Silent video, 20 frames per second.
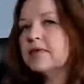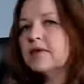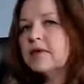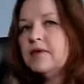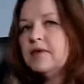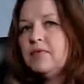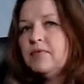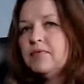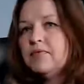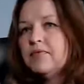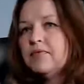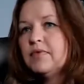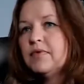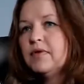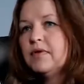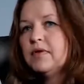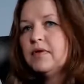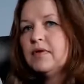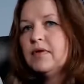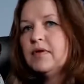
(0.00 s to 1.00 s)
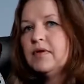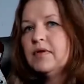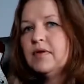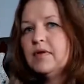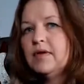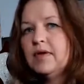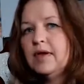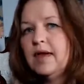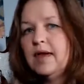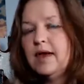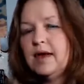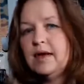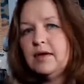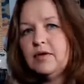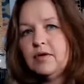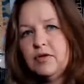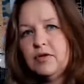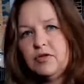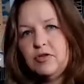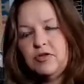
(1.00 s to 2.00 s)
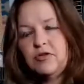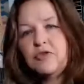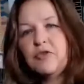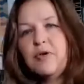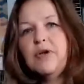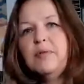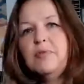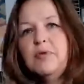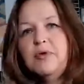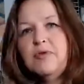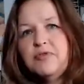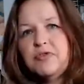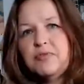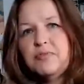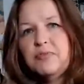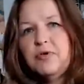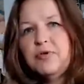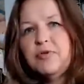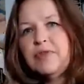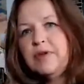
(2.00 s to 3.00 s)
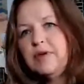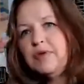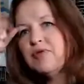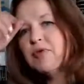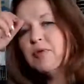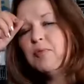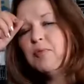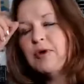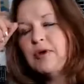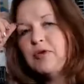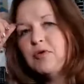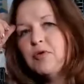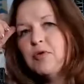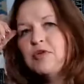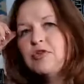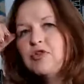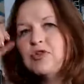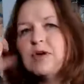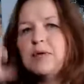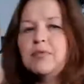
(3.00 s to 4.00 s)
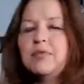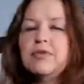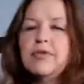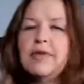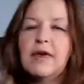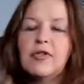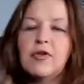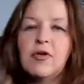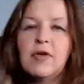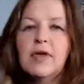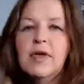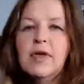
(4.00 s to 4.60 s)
Okay. And just try to move smoothly from one chord shape to the other.